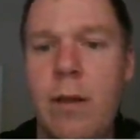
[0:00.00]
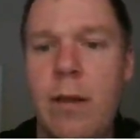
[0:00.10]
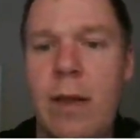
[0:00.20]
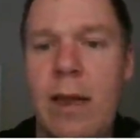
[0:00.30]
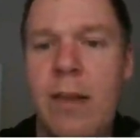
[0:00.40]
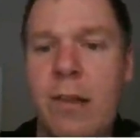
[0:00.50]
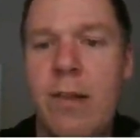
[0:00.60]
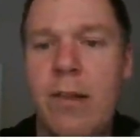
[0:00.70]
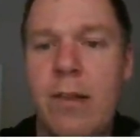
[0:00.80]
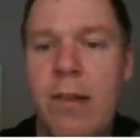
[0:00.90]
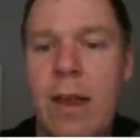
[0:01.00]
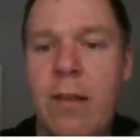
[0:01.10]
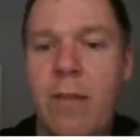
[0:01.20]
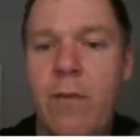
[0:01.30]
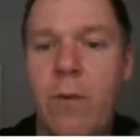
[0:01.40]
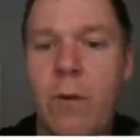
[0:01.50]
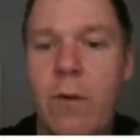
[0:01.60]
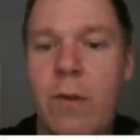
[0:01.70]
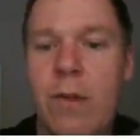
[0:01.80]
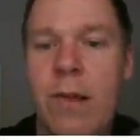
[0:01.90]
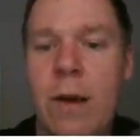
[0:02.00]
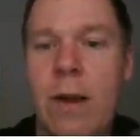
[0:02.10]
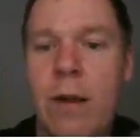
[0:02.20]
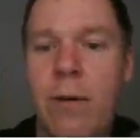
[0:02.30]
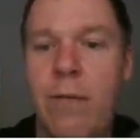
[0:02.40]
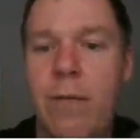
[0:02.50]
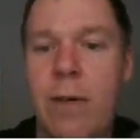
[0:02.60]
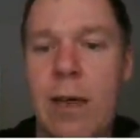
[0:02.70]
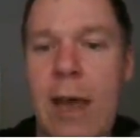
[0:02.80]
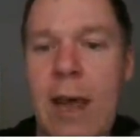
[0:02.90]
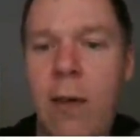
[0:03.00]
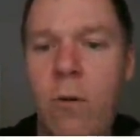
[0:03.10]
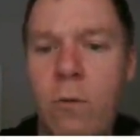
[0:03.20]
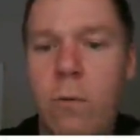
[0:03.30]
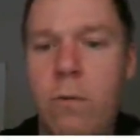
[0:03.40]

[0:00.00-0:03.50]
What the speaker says: S stands for sine of the angle,